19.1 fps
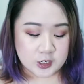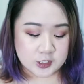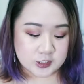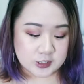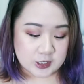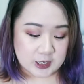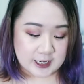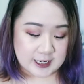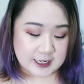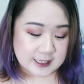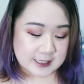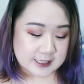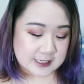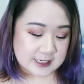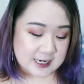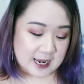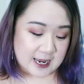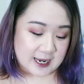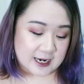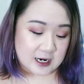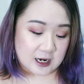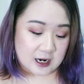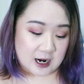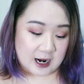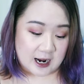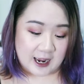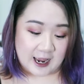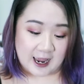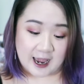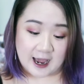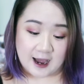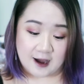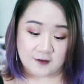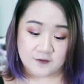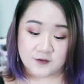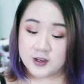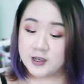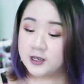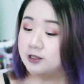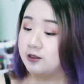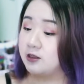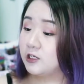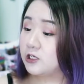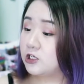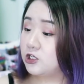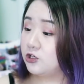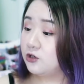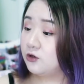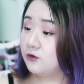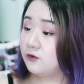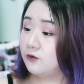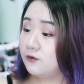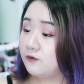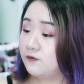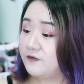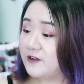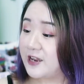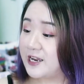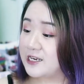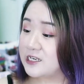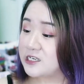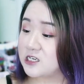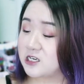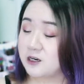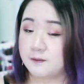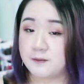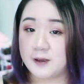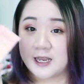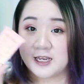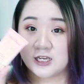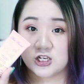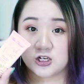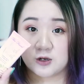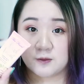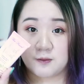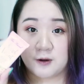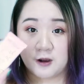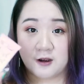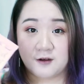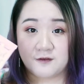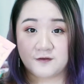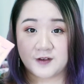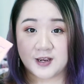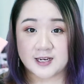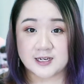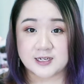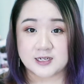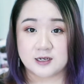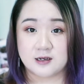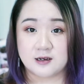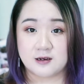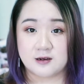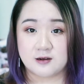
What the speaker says: So instead, I have the Too Faced Peach Perfect